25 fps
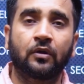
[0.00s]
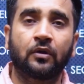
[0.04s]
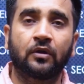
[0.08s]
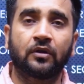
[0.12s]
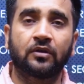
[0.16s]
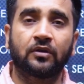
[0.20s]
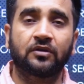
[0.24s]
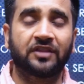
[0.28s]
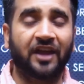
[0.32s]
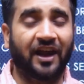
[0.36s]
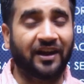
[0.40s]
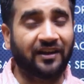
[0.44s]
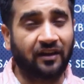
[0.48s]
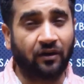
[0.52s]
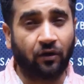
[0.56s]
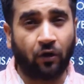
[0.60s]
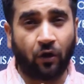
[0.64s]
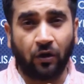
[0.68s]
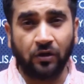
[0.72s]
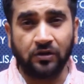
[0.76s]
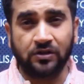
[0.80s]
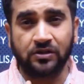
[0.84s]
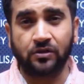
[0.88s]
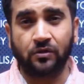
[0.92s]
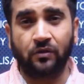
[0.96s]
That
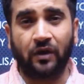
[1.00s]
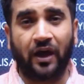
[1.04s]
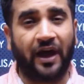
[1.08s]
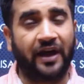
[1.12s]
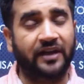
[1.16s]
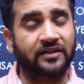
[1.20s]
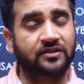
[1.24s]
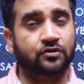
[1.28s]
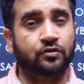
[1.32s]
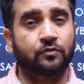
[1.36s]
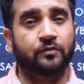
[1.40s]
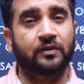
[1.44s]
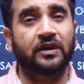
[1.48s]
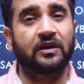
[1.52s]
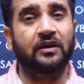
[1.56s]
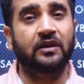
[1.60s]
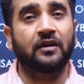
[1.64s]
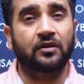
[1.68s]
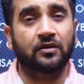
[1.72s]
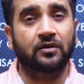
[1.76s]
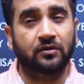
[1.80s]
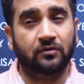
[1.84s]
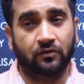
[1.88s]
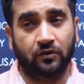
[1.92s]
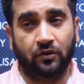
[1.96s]
also has to be,
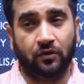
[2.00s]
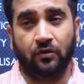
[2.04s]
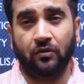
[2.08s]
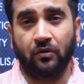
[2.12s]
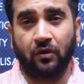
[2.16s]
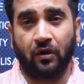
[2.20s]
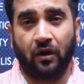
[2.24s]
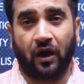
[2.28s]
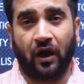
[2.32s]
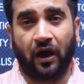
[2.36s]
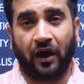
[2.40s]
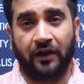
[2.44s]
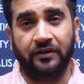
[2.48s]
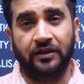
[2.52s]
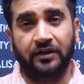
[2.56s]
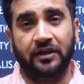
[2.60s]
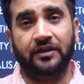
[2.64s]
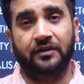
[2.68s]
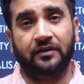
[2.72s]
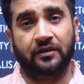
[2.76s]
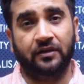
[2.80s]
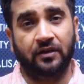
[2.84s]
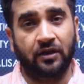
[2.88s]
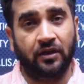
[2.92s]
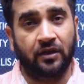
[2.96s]
you know, under
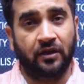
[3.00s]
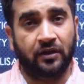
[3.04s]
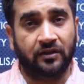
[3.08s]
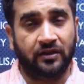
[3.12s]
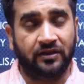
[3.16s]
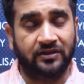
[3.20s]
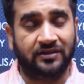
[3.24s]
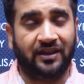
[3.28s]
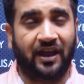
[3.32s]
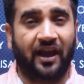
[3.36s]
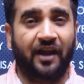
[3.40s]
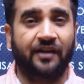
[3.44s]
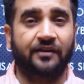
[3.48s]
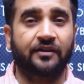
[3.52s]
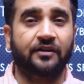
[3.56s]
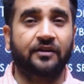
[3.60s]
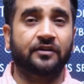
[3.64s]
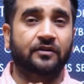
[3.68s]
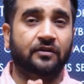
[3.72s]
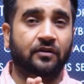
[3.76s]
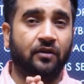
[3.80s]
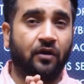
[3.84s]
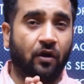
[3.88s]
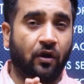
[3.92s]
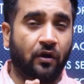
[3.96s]
the scanner,
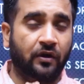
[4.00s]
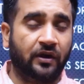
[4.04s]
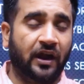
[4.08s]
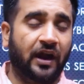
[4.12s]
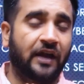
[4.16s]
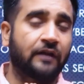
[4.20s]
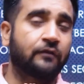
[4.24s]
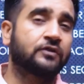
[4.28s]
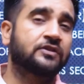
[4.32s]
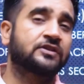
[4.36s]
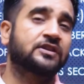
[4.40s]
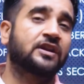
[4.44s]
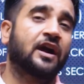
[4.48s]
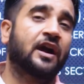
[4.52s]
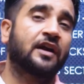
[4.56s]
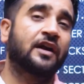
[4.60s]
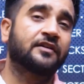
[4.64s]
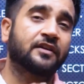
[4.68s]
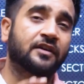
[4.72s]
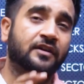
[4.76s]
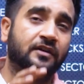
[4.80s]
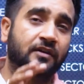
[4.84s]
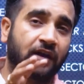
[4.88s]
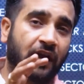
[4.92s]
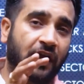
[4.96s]
or I would
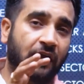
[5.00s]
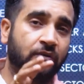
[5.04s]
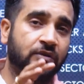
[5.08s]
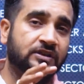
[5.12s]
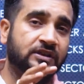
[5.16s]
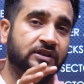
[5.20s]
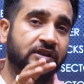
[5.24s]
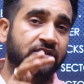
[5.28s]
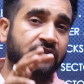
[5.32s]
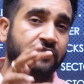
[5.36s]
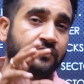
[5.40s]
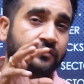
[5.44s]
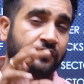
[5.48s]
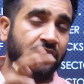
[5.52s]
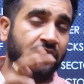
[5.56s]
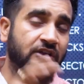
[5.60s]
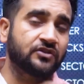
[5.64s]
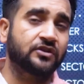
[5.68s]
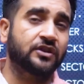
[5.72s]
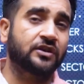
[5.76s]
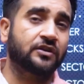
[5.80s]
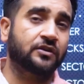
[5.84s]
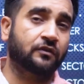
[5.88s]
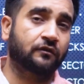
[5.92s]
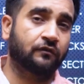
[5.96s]
say
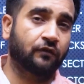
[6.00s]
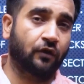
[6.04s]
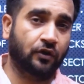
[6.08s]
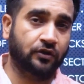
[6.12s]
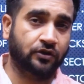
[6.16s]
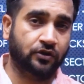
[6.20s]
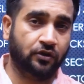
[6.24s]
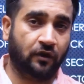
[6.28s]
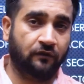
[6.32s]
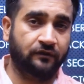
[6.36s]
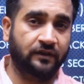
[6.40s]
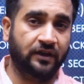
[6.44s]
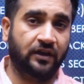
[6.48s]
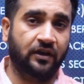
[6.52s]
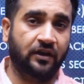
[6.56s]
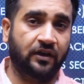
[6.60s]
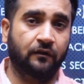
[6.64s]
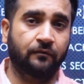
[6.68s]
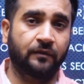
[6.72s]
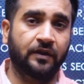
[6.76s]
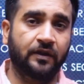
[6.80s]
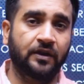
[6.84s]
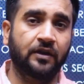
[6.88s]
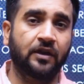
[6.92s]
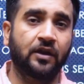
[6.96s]
stringent watch of the
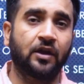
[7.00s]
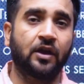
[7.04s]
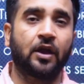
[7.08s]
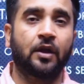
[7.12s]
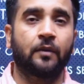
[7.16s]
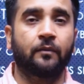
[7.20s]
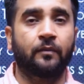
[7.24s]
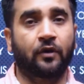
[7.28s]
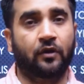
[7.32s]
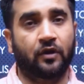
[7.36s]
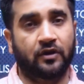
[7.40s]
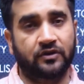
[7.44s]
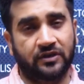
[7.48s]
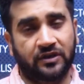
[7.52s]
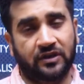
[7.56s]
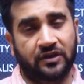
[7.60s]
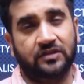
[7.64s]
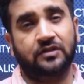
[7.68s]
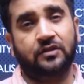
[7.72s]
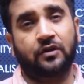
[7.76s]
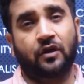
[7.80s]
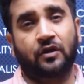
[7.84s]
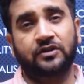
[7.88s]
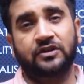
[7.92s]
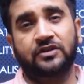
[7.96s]
government, because it is
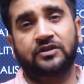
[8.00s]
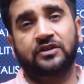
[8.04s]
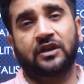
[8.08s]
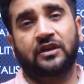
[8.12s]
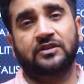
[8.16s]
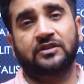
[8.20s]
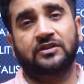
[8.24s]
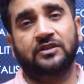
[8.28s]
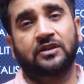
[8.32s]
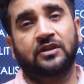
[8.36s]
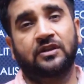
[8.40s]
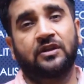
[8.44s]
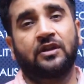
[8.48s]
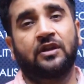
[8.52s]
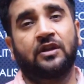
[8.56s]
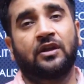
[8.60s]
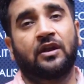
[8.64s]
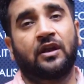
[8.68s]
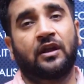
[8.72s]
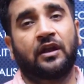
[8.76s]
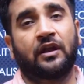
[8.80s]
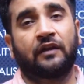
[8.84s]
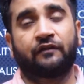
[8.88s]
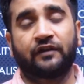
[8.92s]
logistics. If